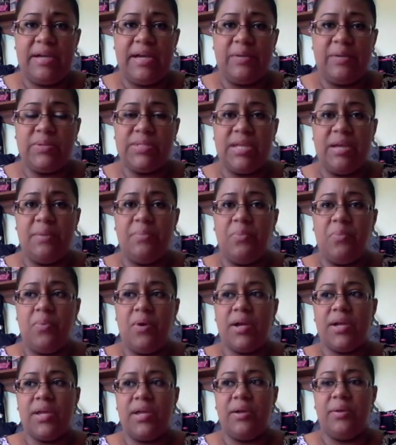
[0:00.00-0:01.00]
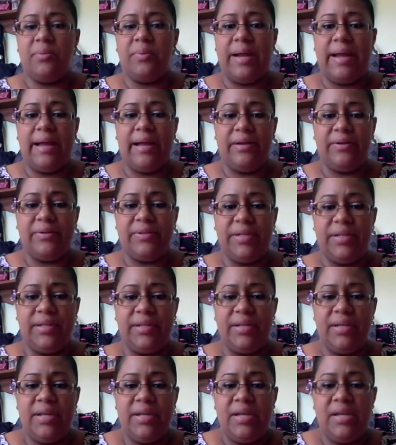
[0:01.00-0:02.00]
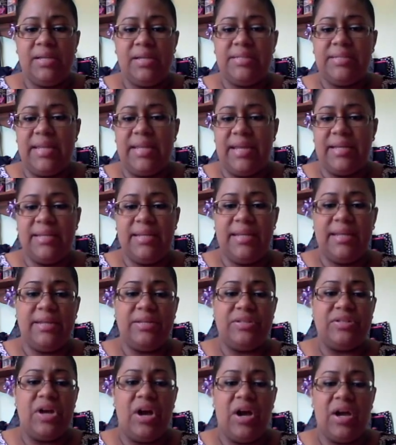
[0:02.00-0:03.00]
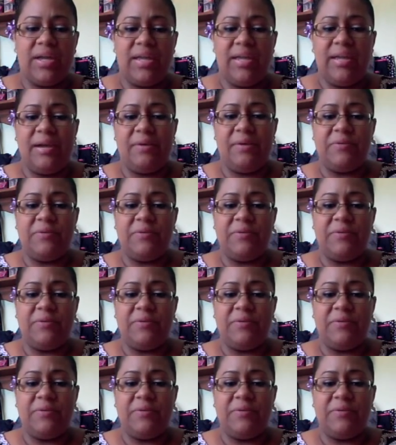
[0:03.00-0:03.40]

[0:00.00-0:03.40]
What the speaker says: I was up walking around and standing and talking.